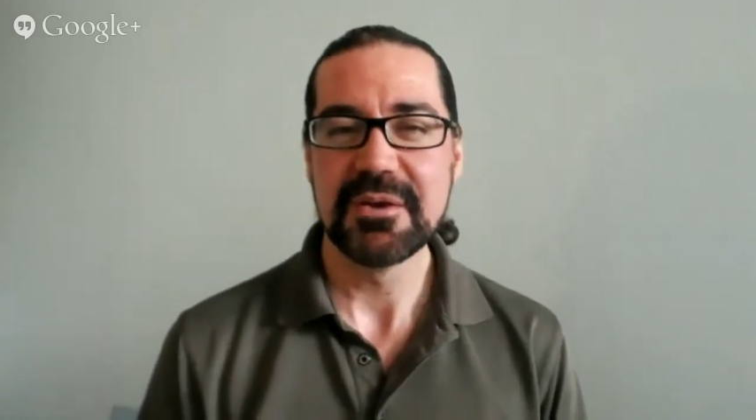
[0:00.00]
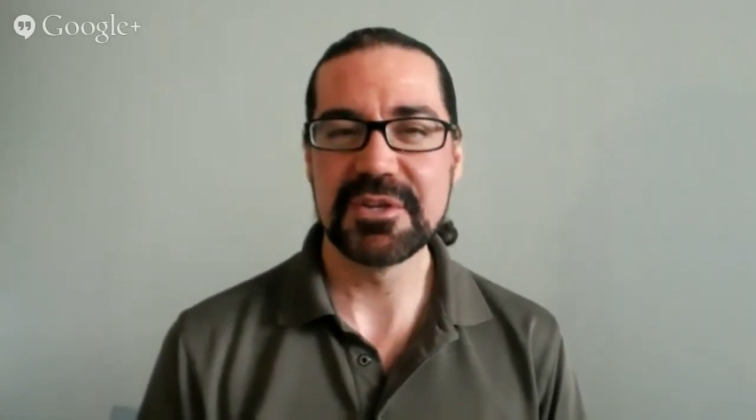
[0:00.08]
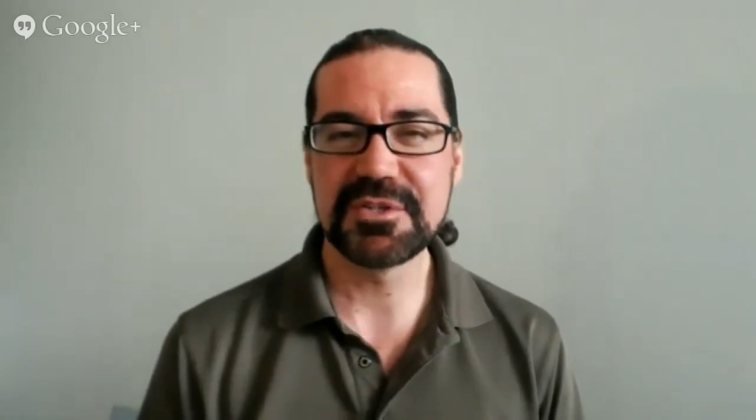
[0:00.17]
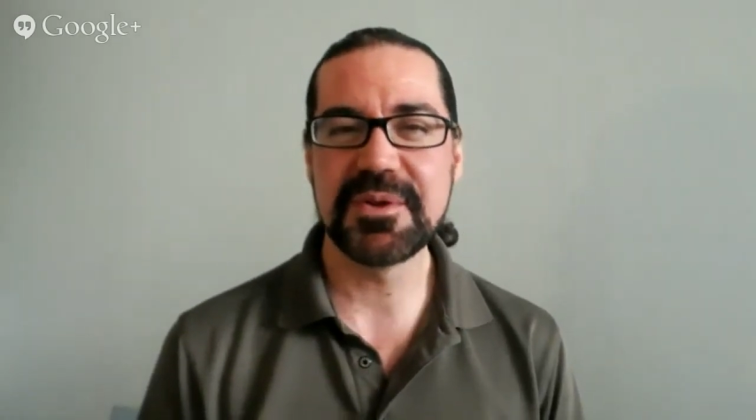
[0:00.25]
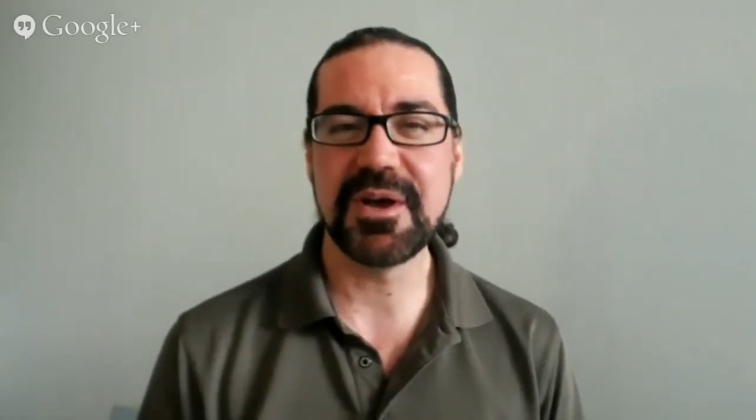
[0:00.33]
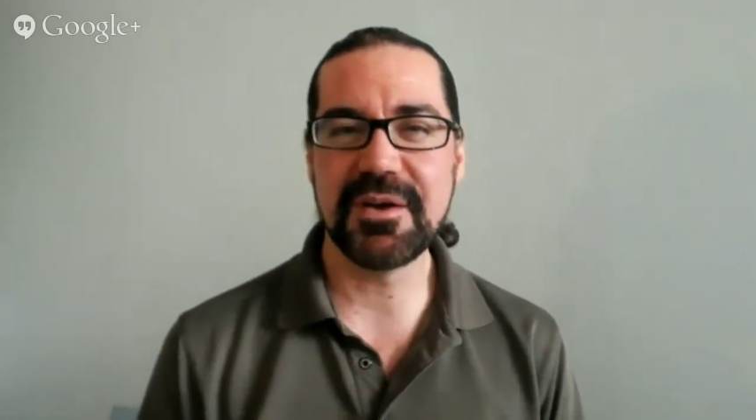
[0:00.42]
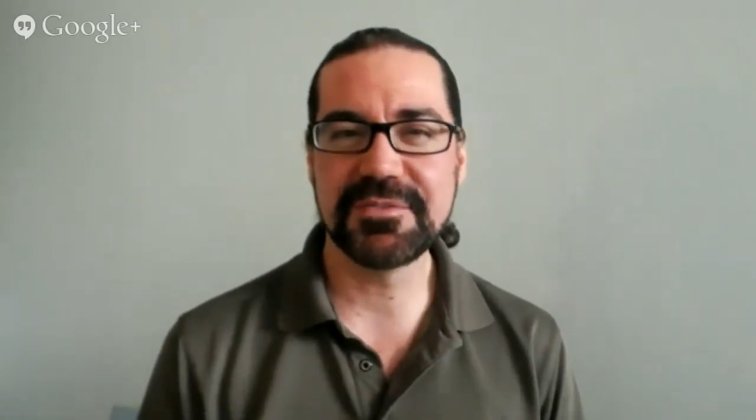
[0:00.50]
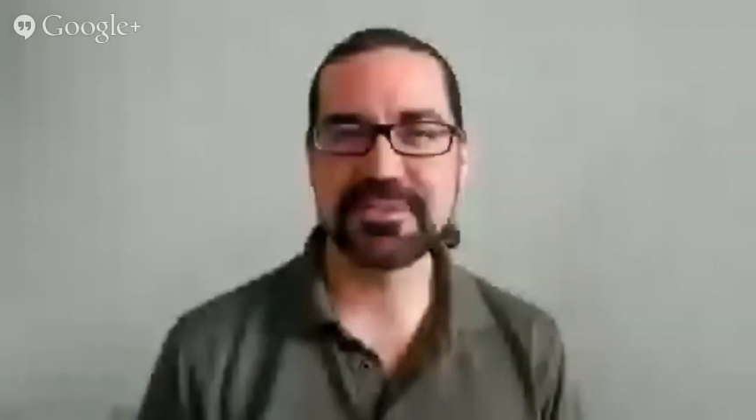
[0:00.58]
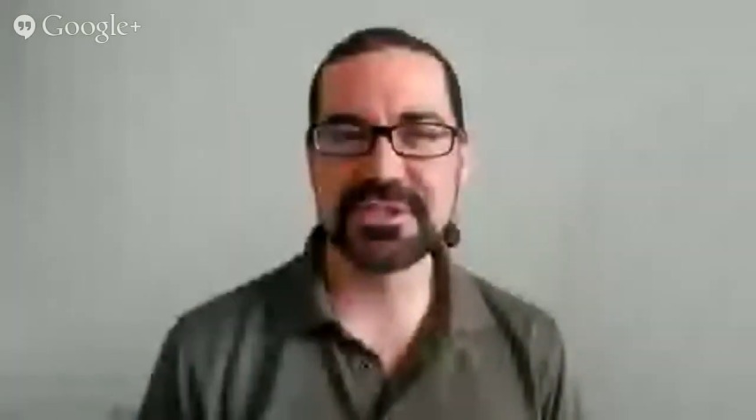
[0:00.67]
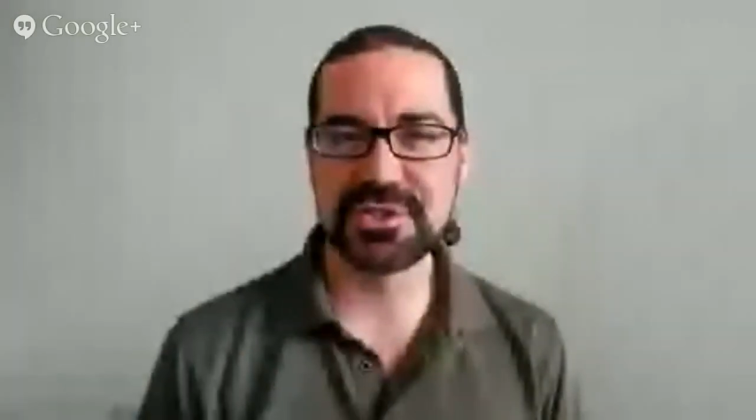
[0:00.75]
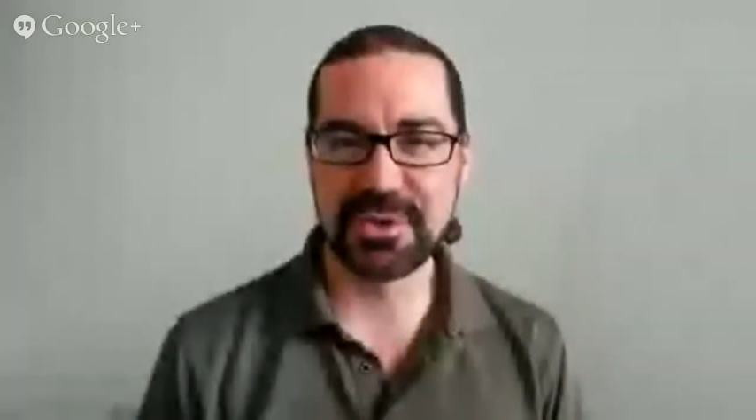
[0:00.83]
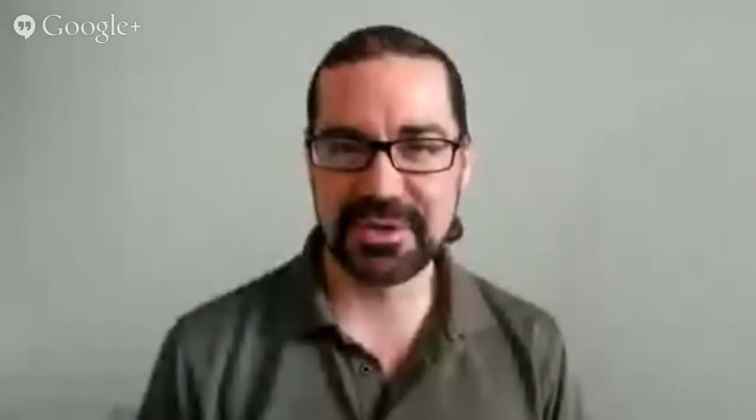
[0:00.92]
which we often
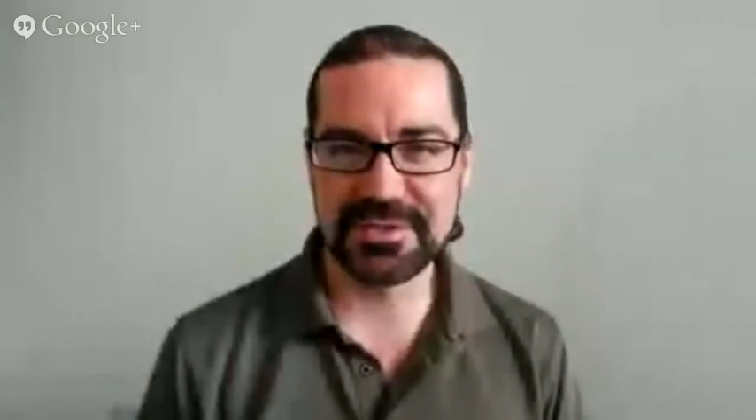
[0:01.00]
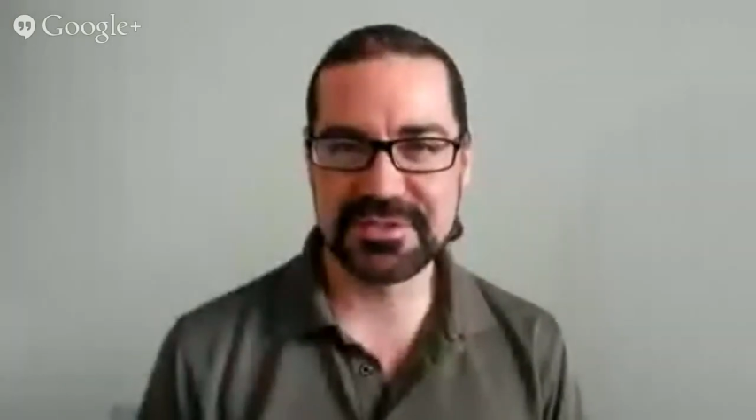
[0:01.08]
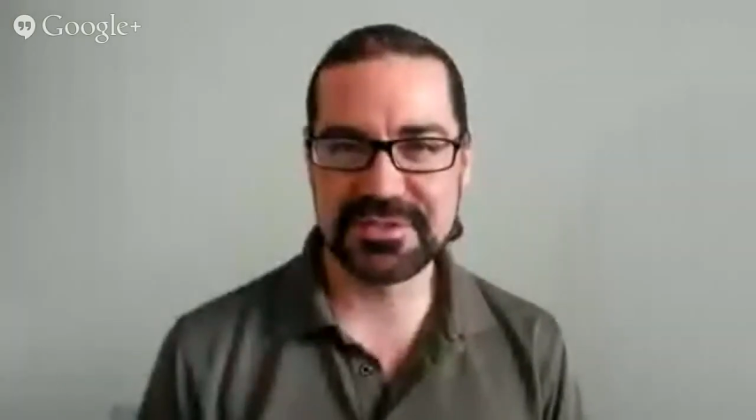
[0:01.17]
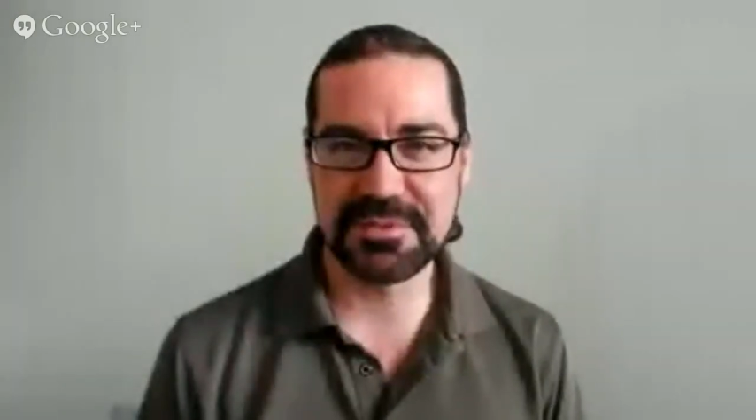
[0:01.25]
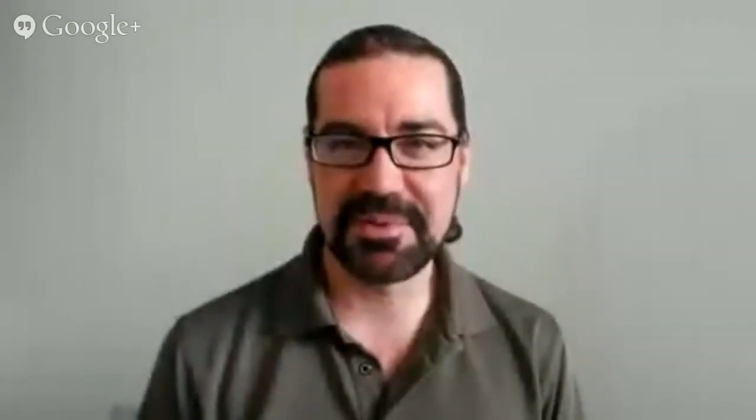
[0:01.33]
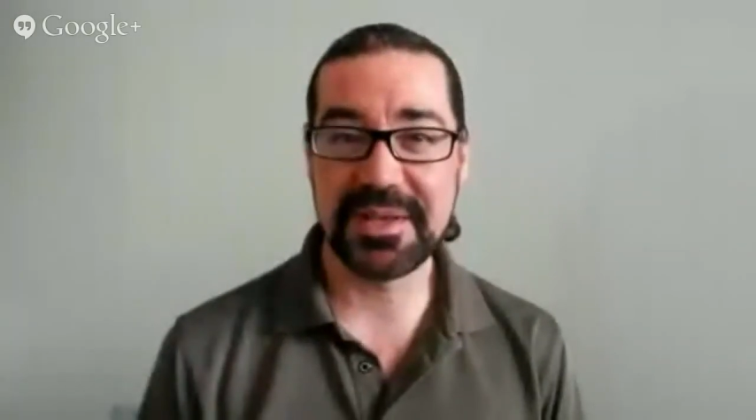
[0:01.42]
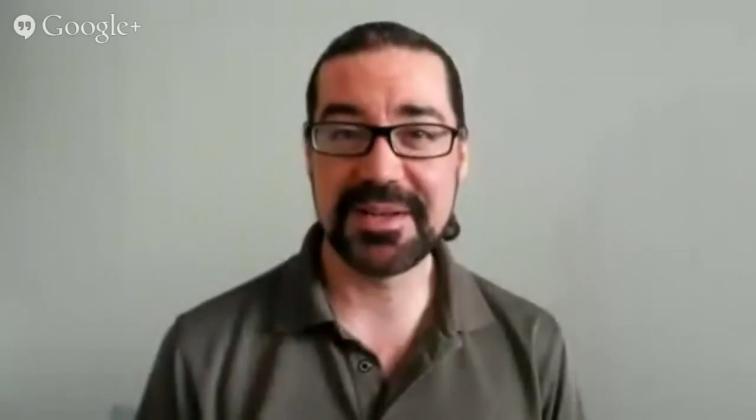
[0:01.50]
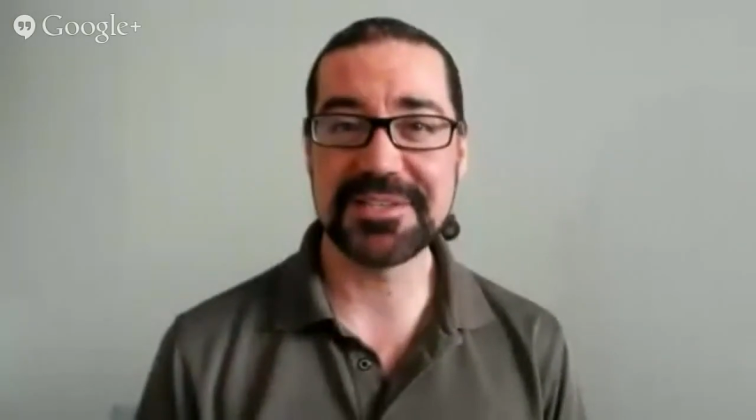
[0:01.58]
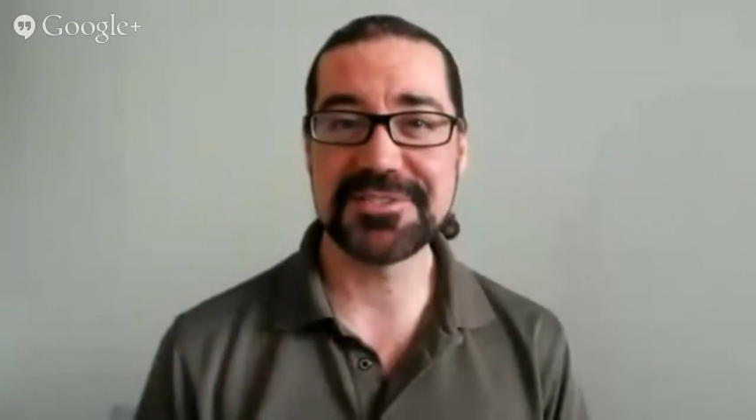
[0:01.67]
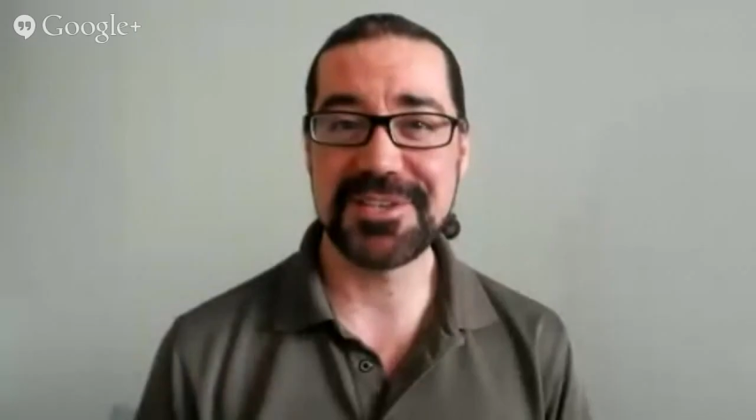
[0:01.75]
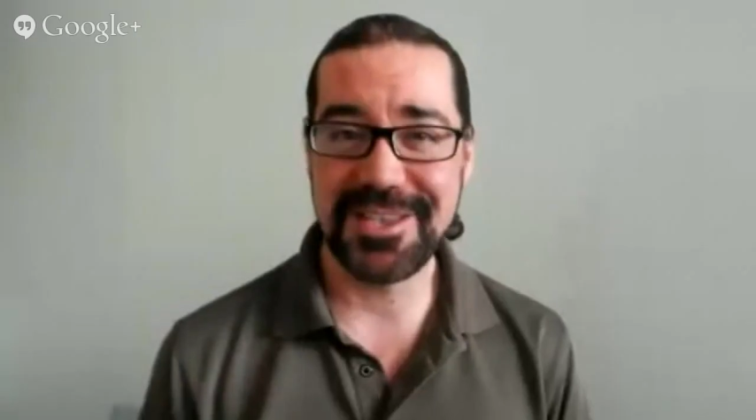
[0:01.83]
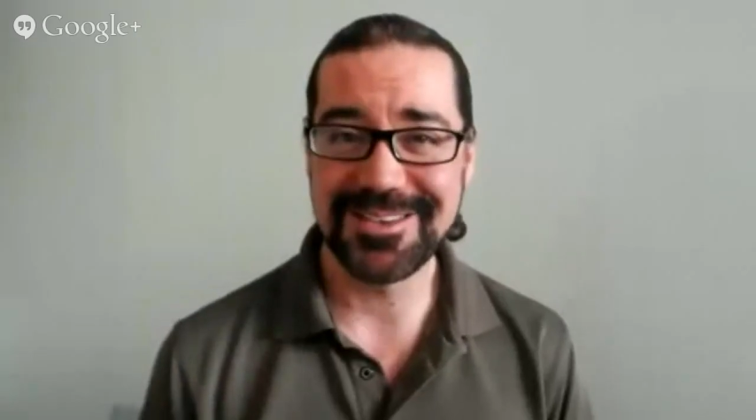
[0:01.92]
shorten to
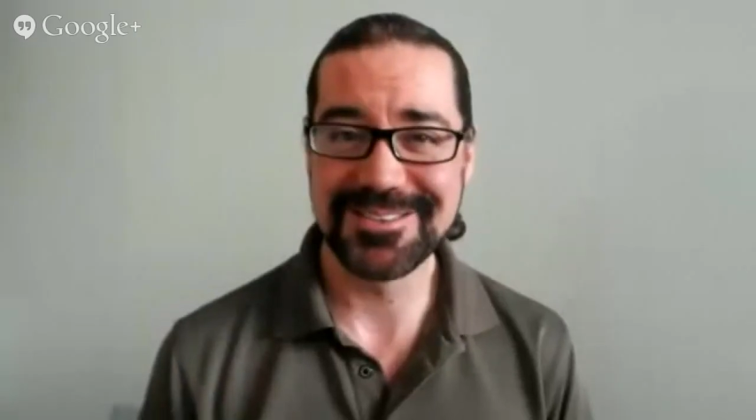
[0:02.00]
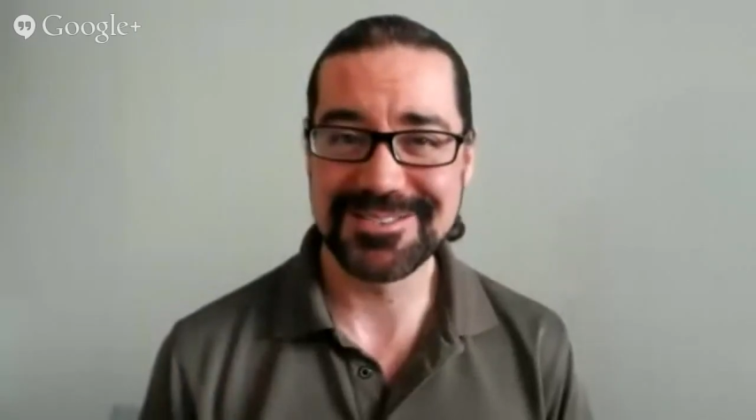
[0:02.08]
PNSE